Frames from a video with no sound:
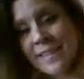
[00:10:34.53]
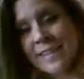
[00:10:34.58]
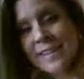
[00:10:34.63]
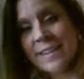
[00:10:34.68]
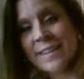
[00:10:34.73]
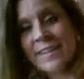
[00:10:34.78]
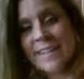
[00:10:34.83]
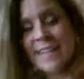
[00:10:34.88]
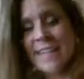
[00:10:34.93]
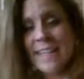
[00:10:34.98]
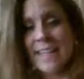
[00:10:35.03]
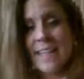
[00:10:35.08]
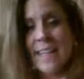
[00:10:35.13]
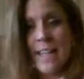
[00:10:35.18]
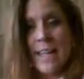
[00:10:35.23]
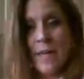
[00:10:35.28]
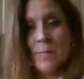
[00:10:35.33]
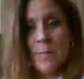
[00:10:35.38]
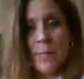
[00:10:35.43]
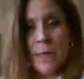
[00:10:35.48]
and maybe
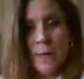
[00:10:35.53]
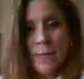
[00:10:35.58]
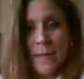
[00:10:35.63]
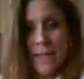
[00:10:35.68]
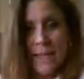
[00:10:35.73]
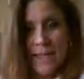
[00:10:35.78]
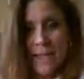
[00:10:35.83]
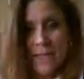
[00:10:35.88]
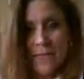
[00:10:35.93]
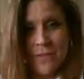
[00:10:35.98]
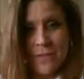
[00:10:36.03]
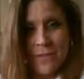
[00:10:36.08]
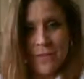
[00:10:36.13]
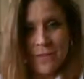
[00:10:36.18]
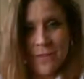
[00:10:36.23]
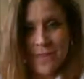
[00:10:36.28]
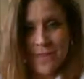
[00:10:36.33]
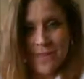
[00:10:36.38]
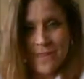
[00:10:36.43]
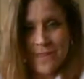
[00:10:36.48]
even with someone.